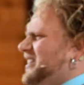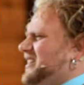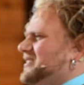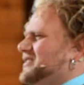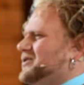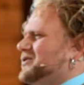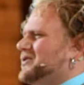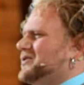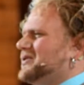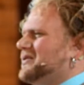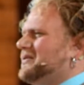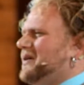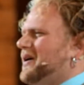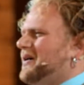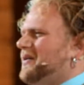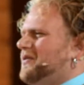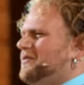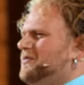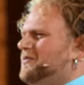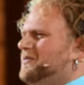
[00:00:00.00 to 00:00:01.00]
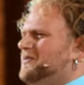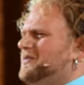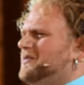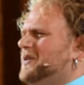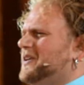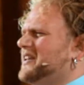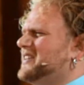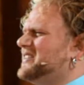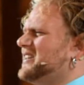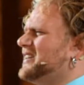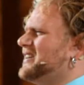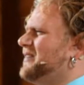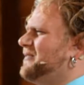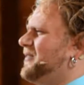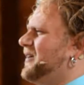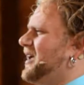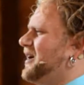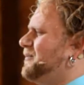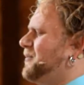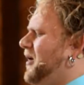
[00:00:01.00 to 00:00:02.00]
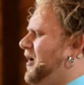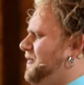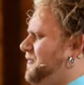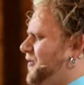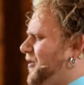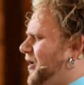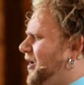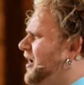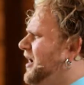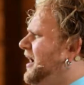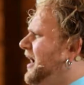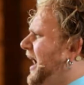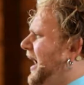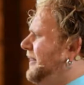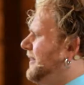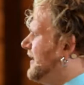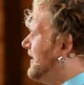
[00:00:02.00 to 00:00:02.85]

this. This was a really significant part for her. And